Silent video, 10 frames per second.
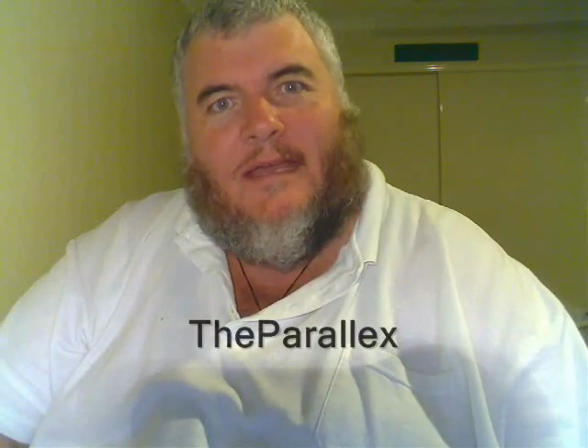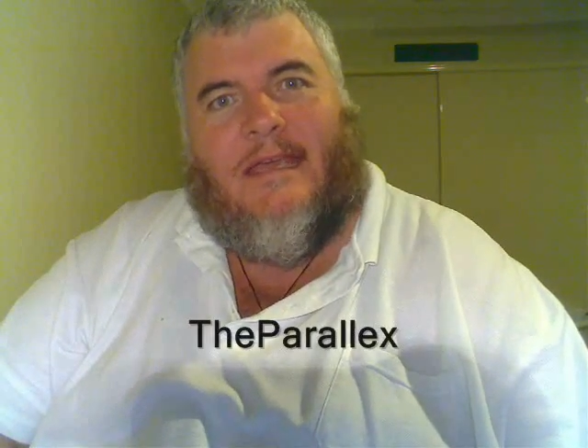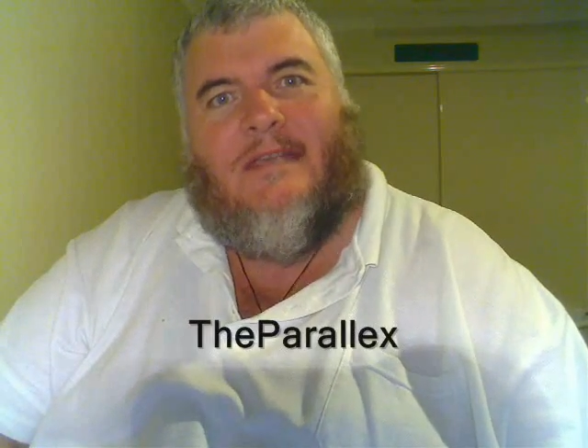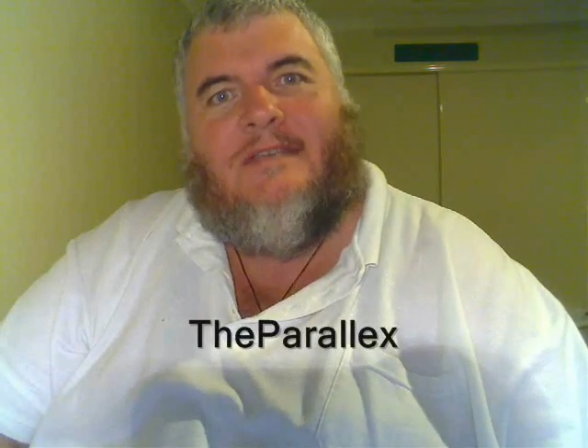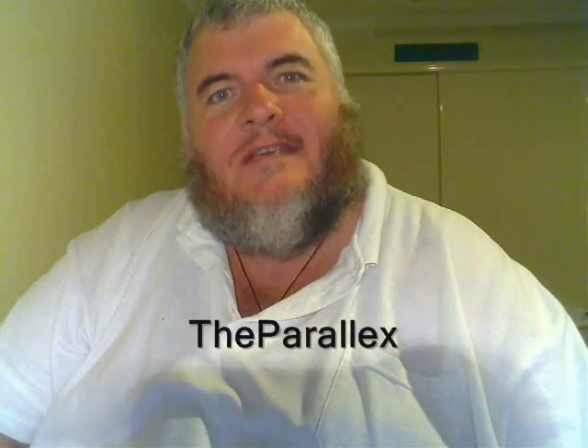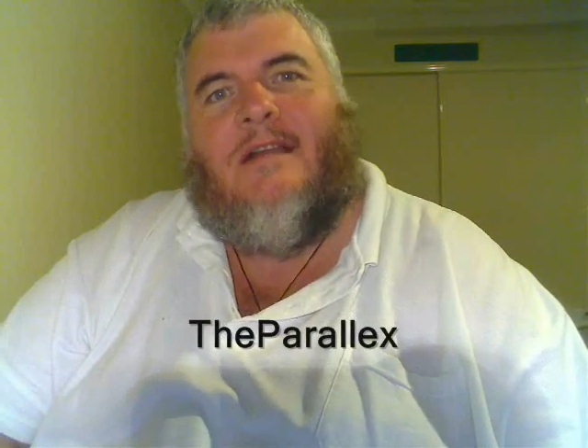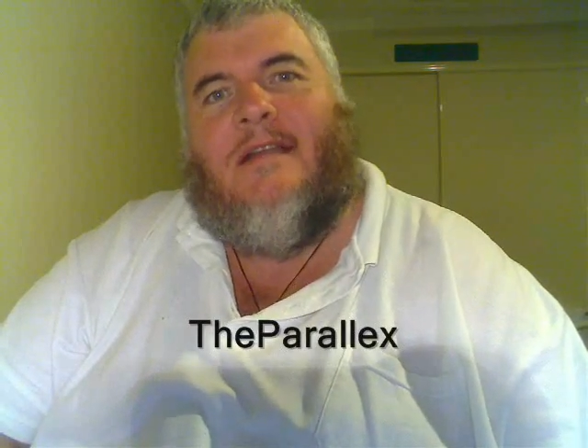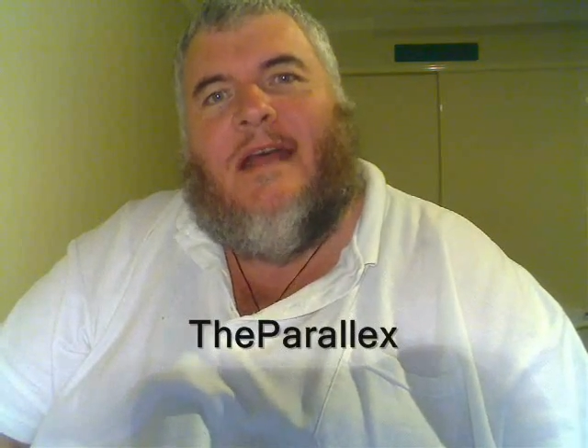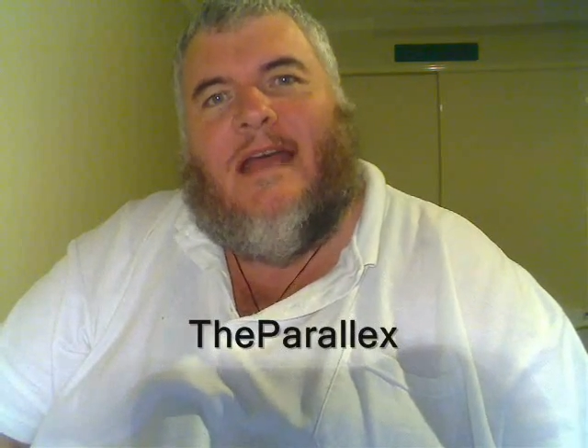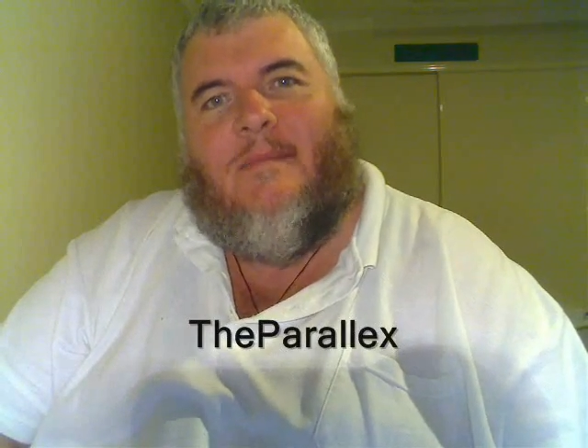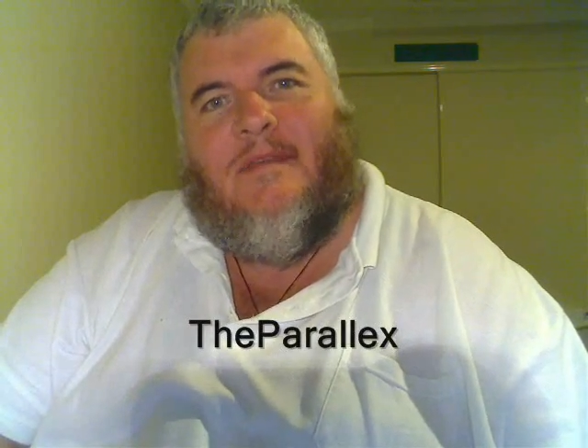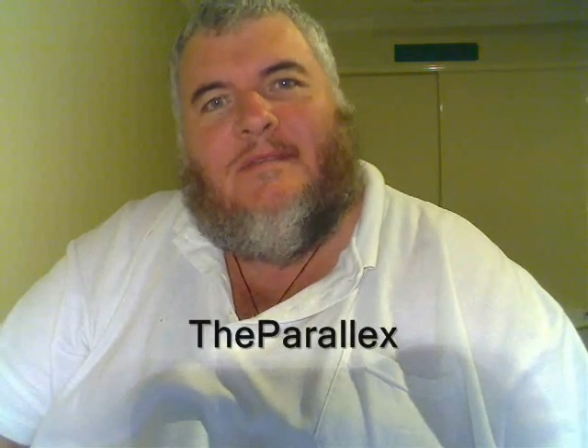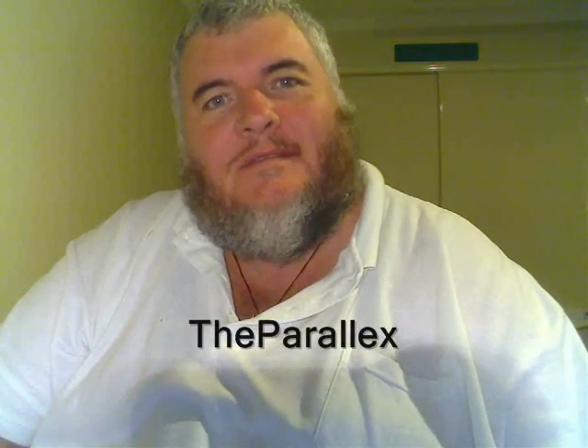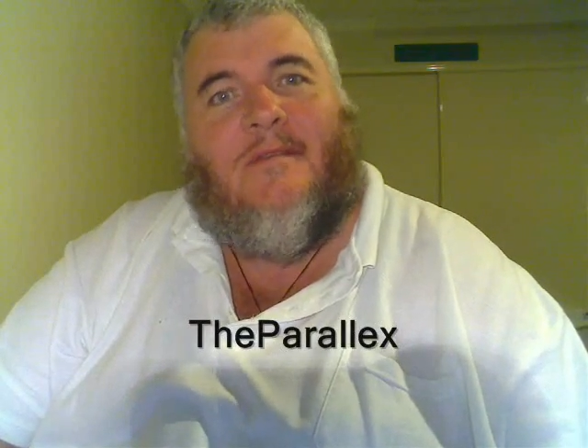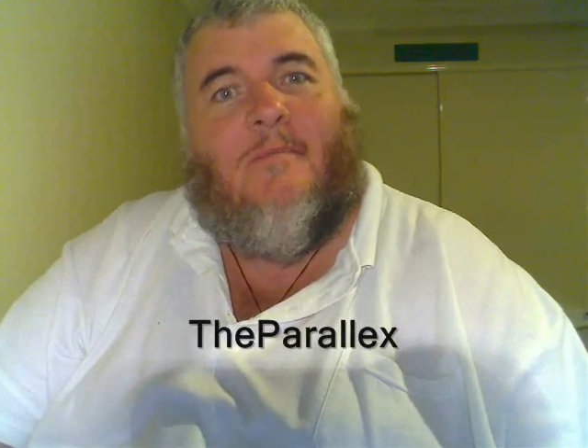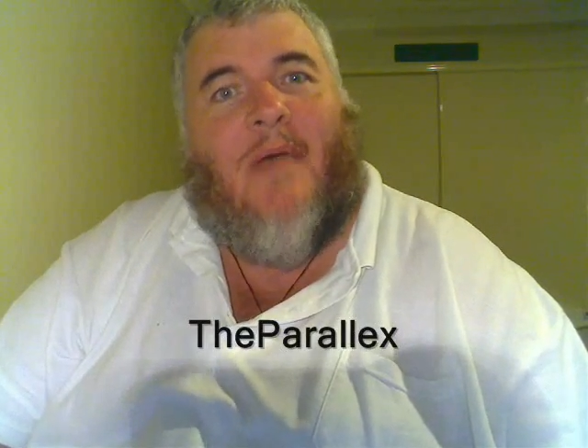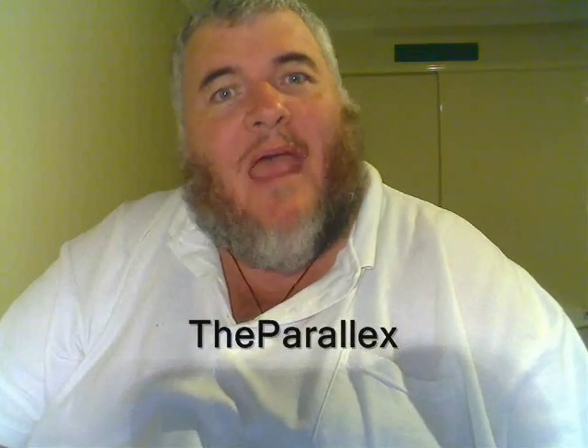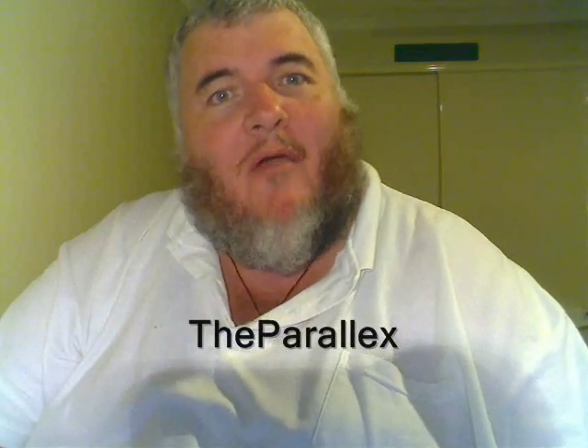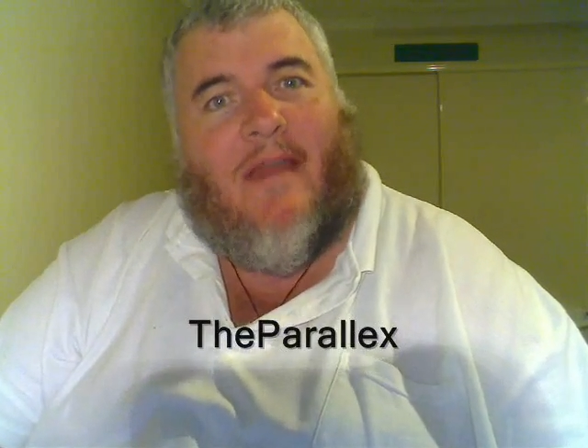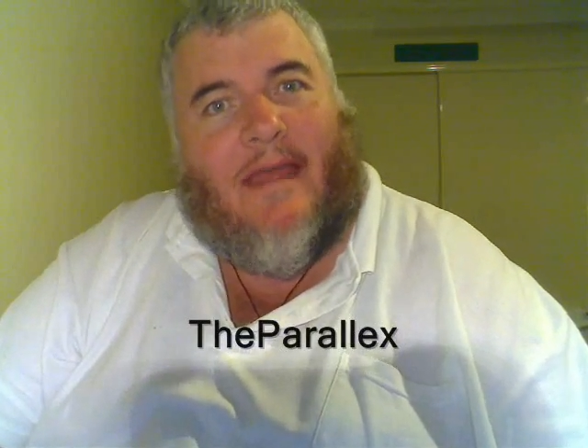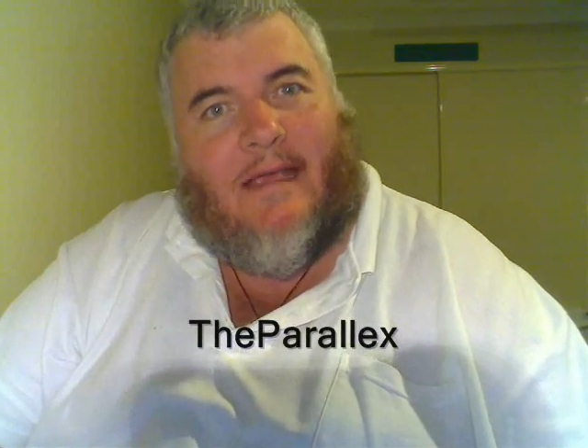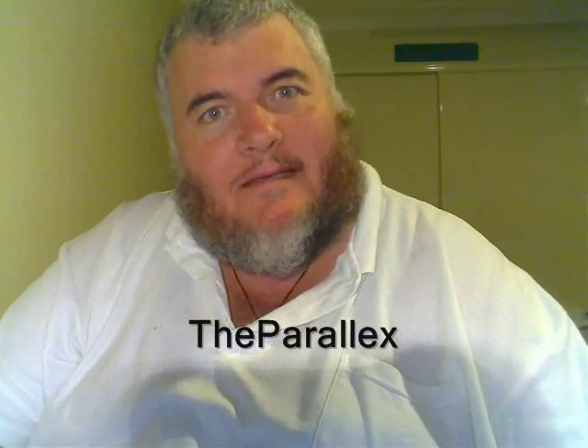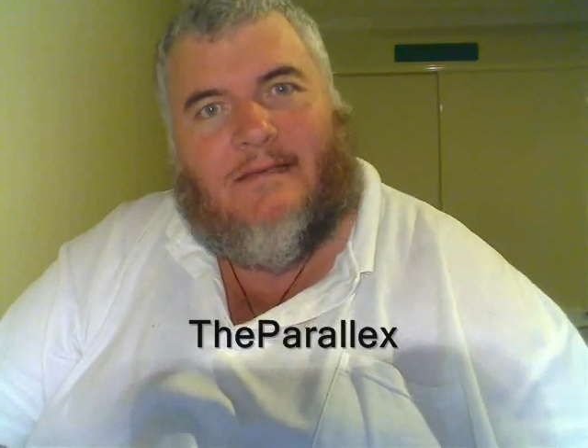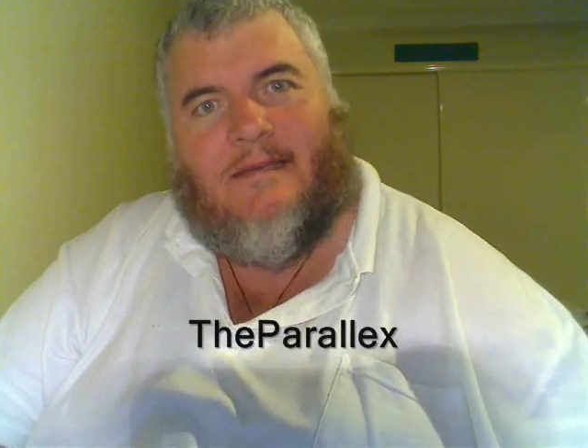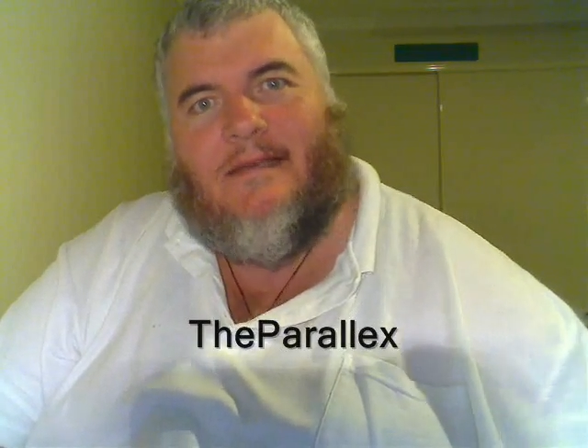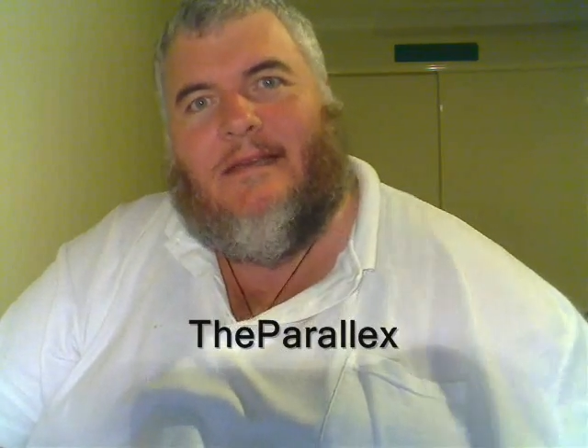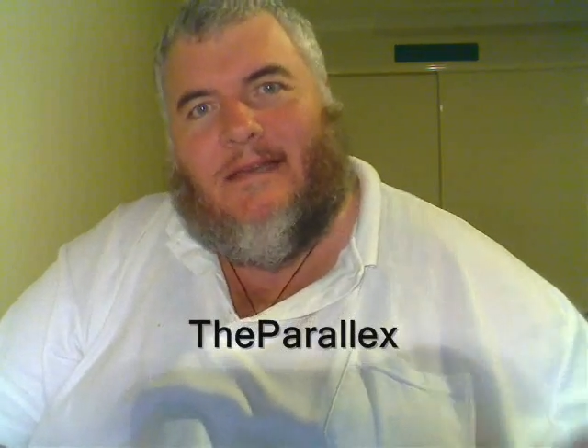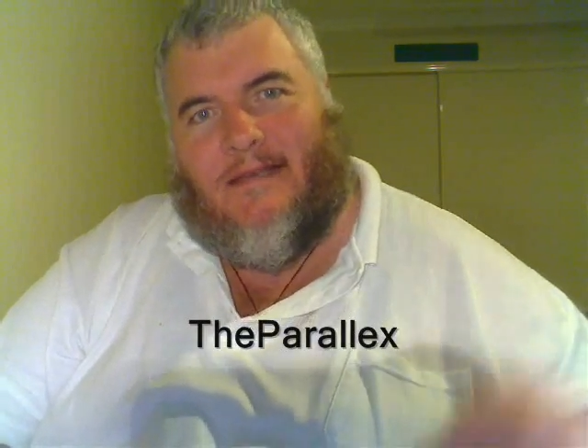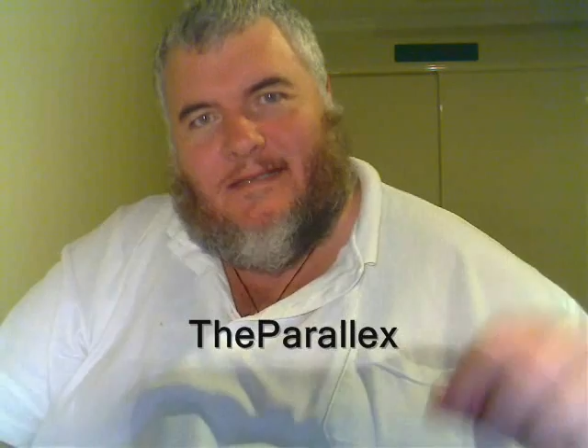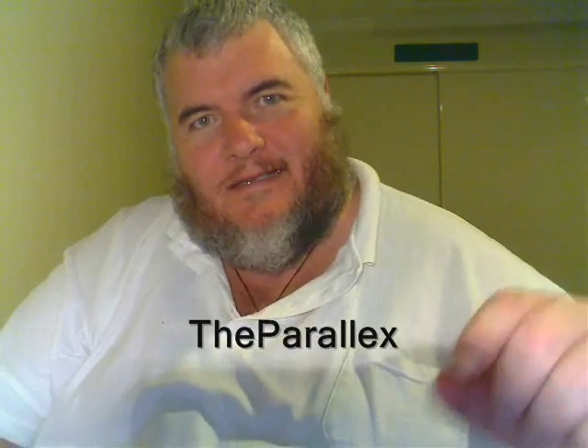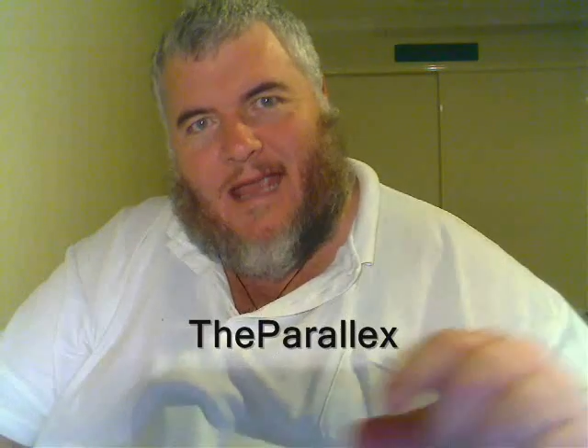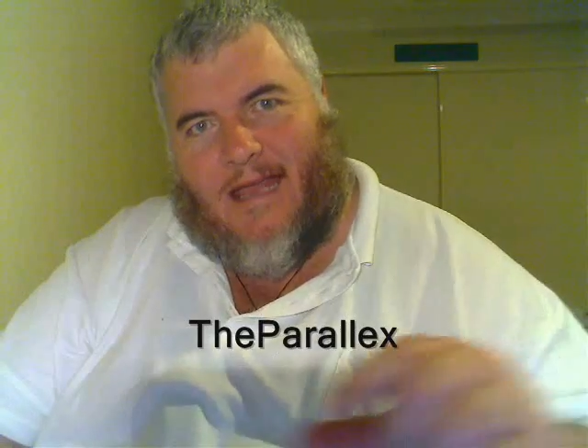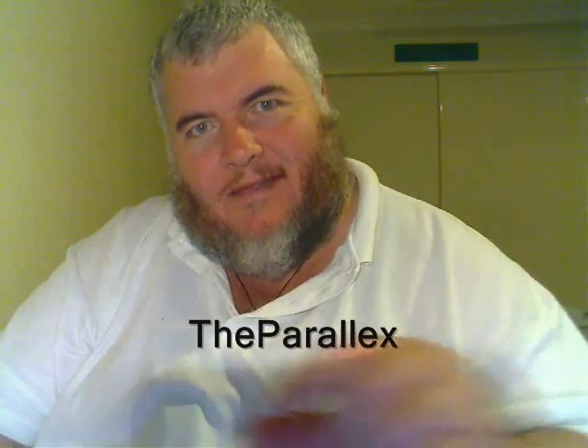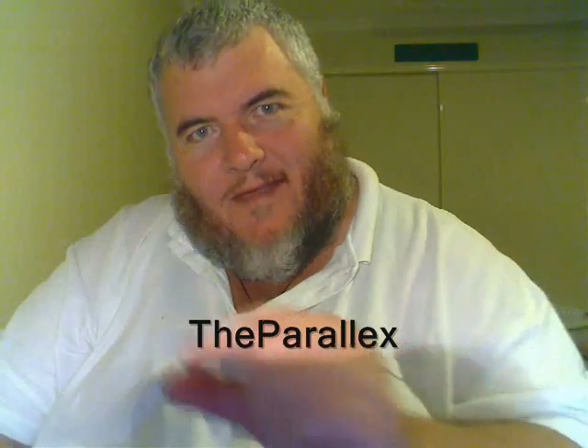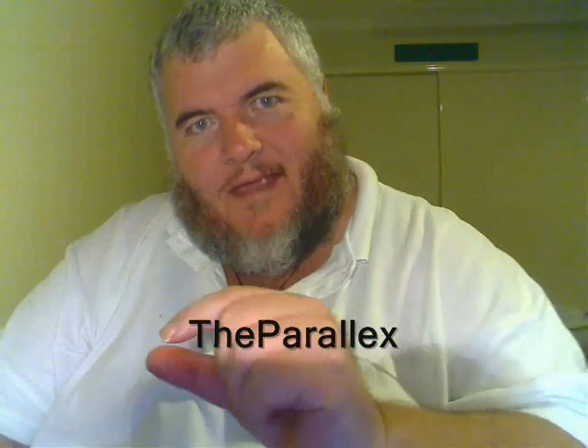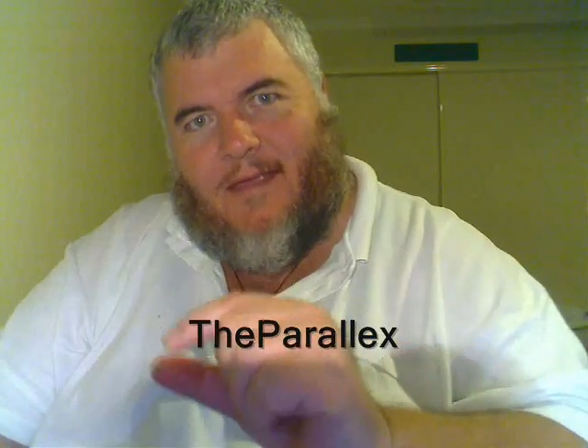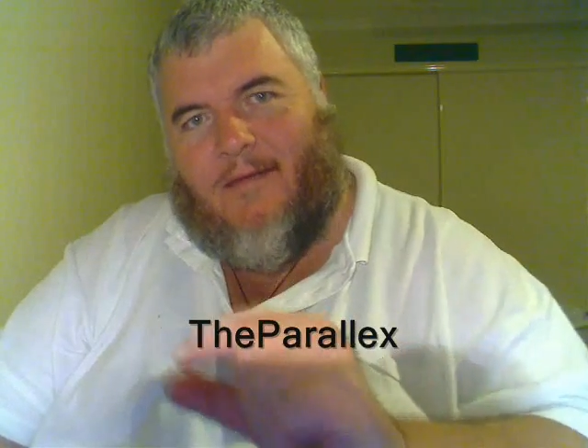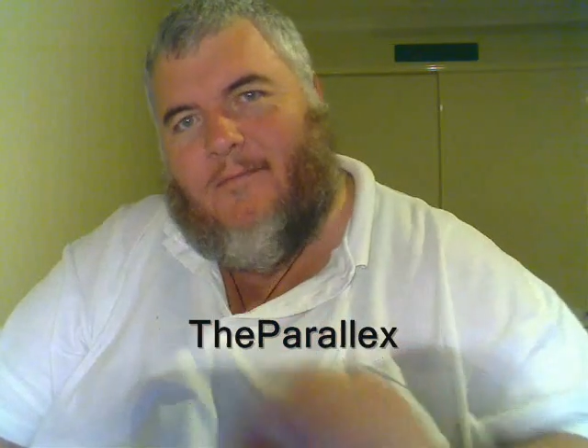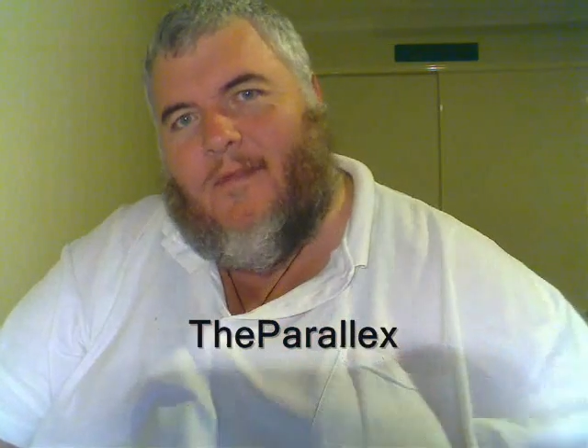His channel name is The Parallex. It's down there.